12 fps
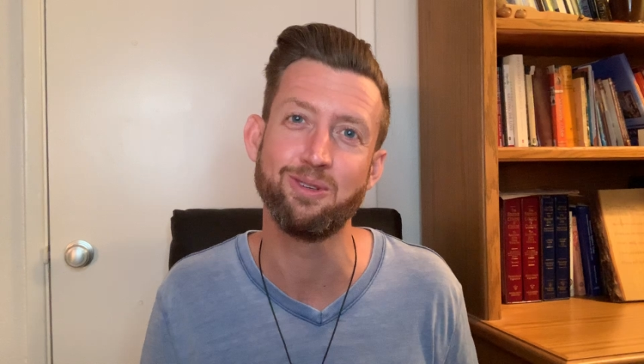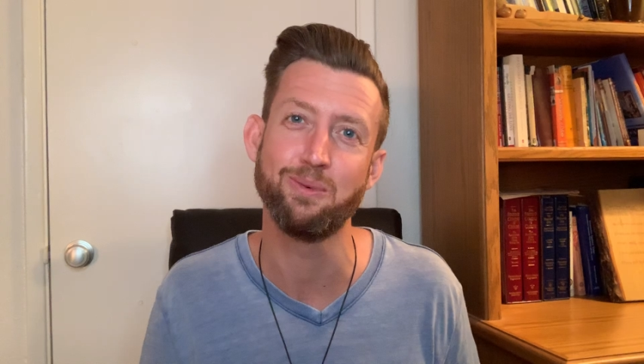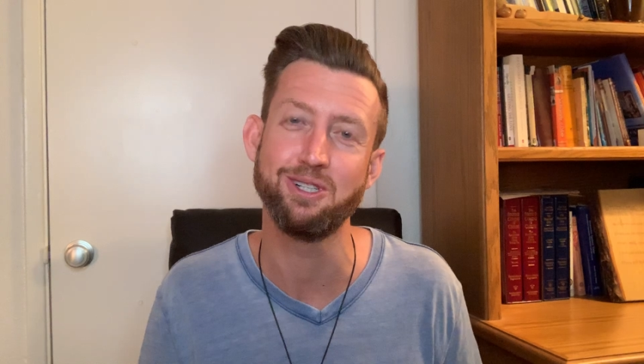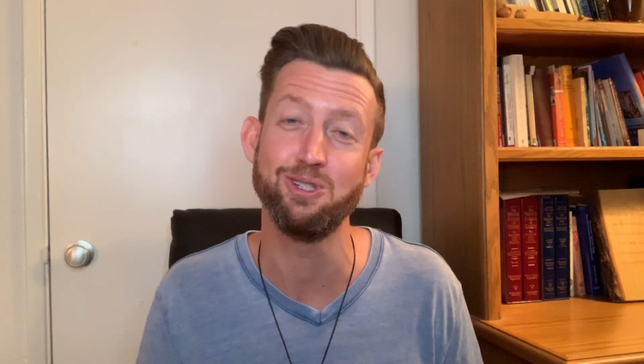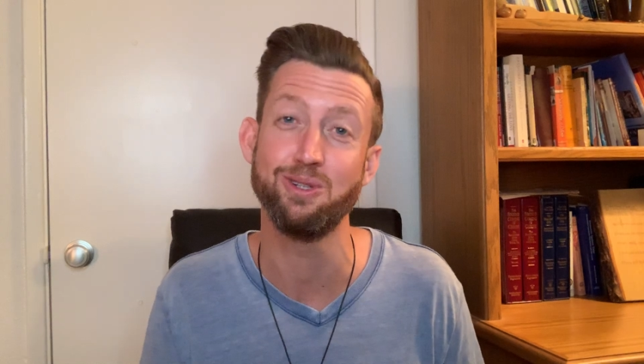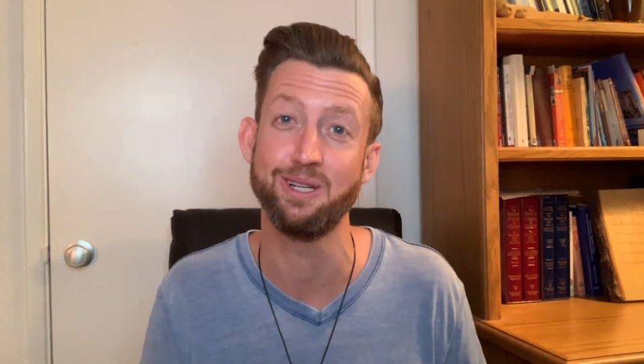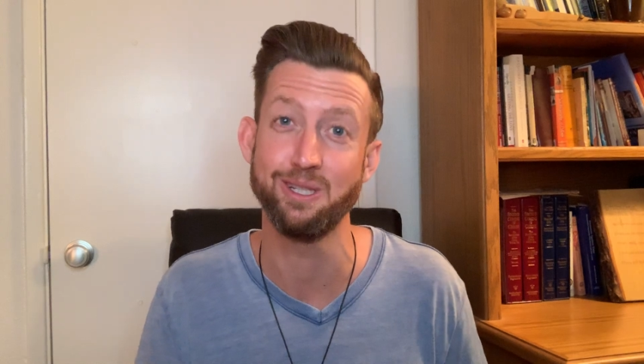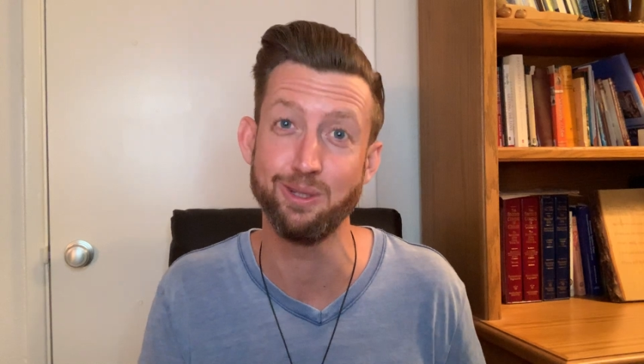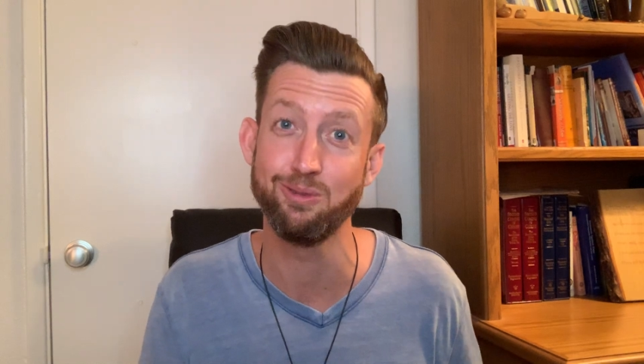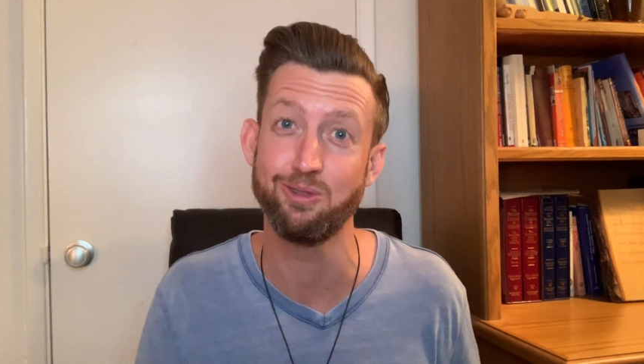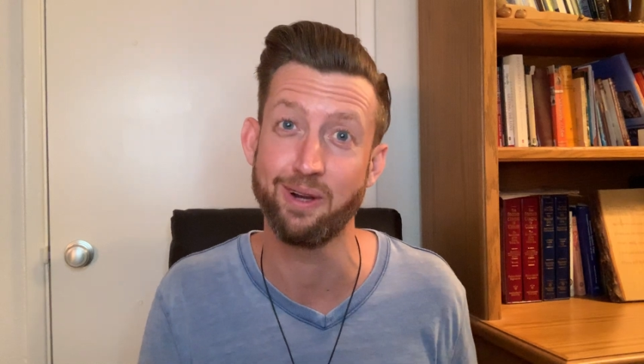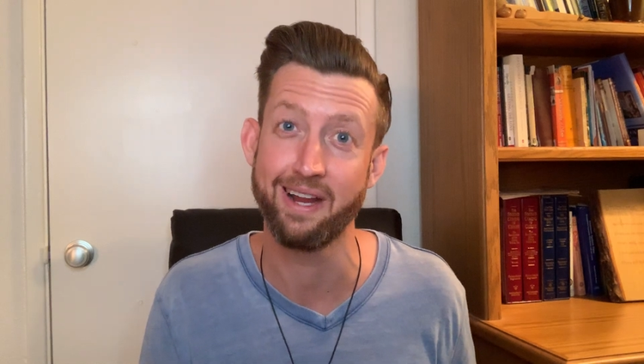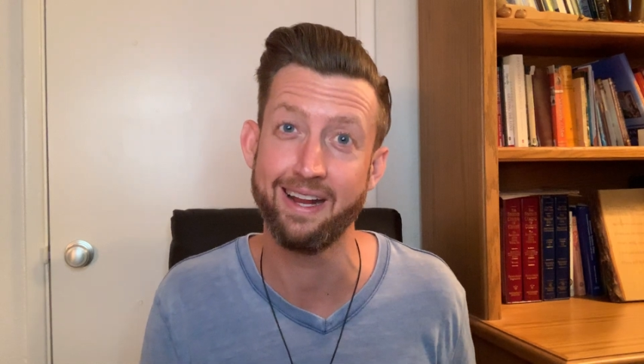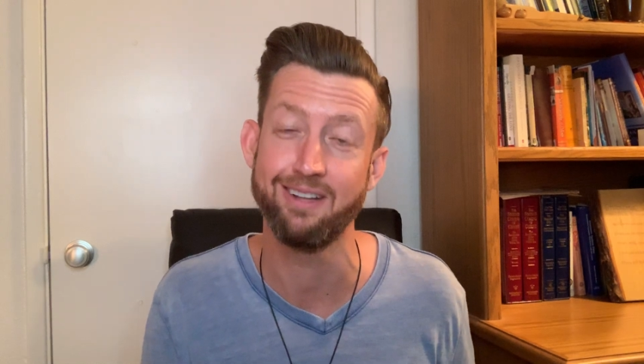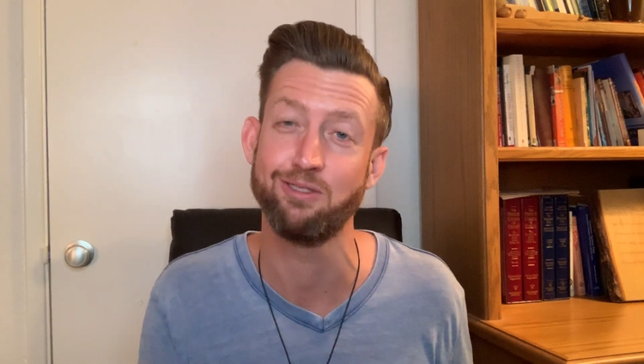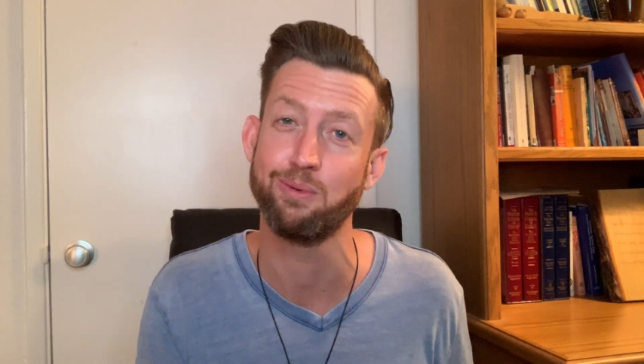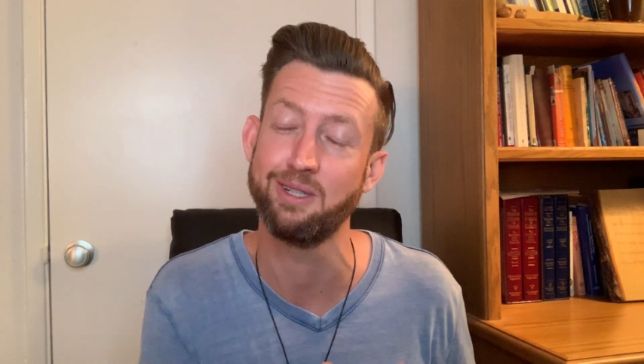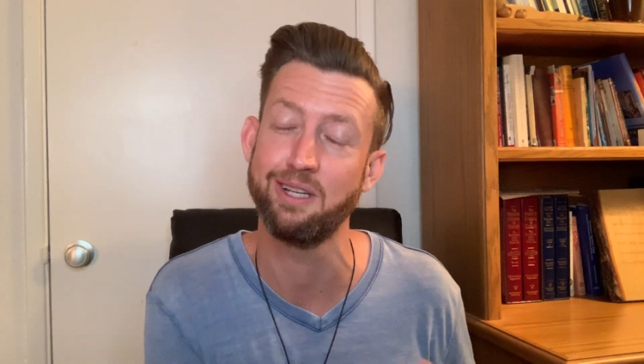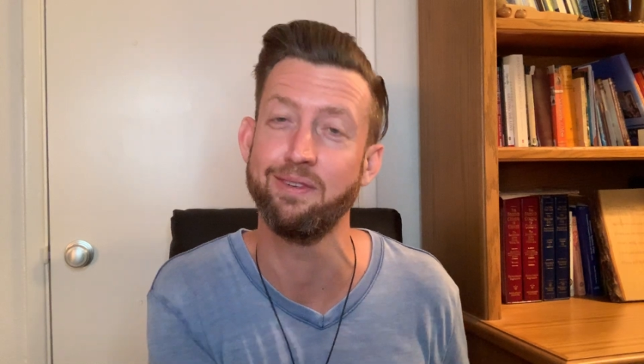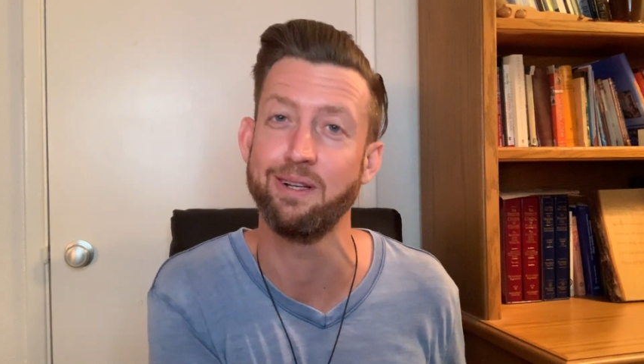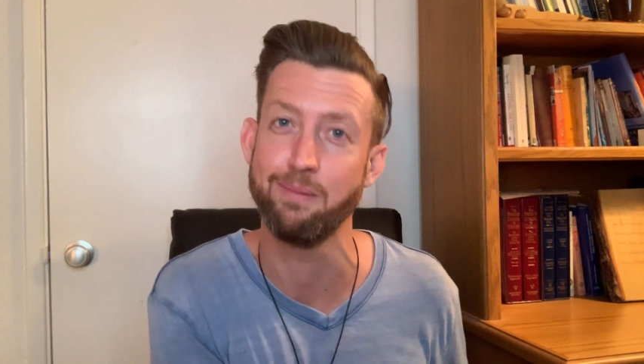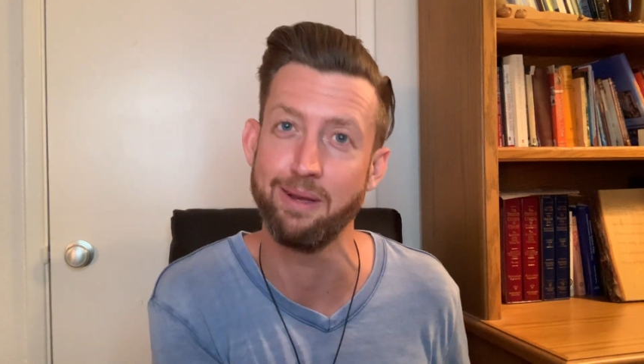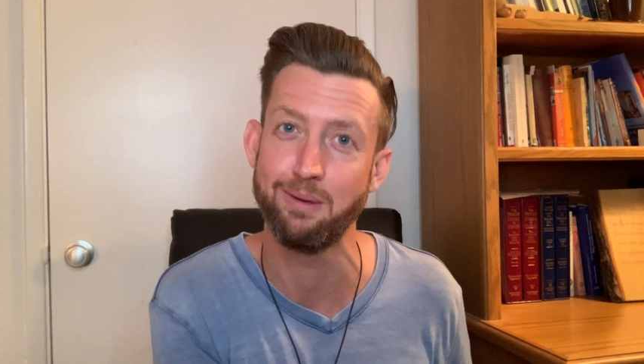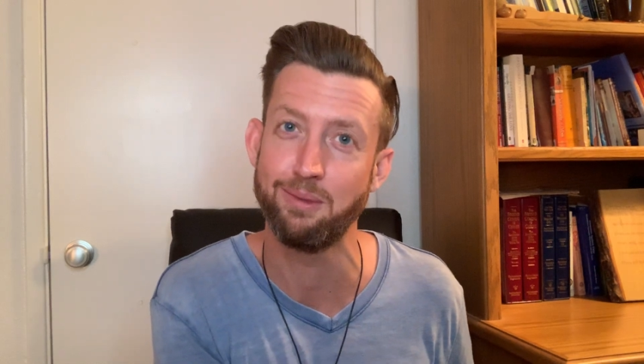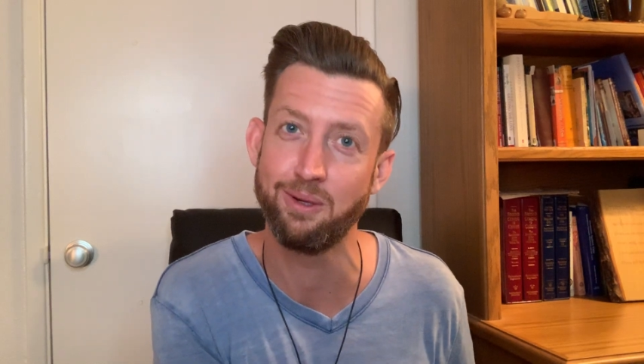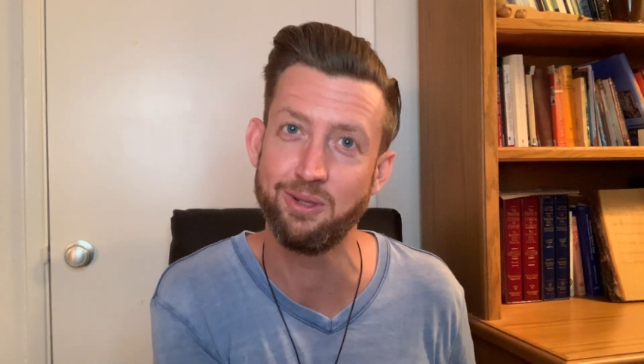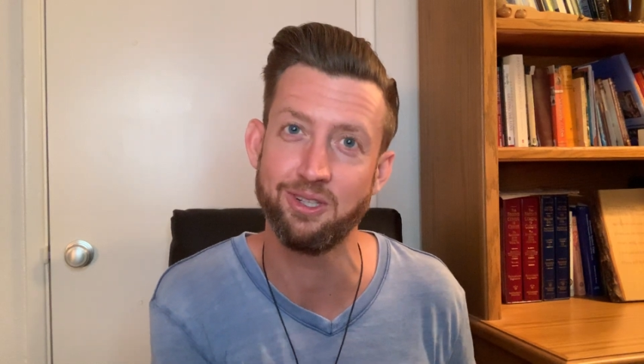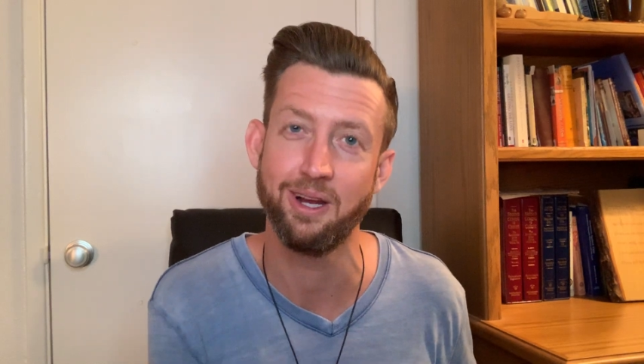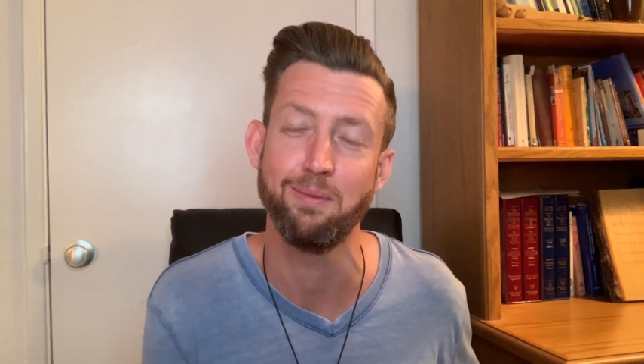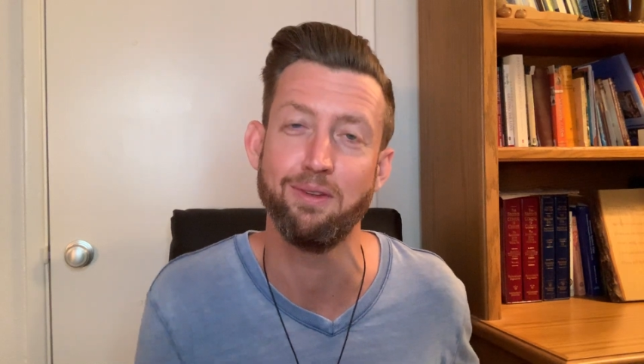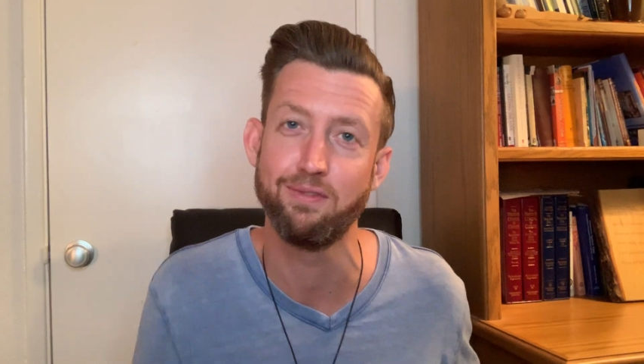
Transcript: to which you can use your hands when giving a man a blowjob.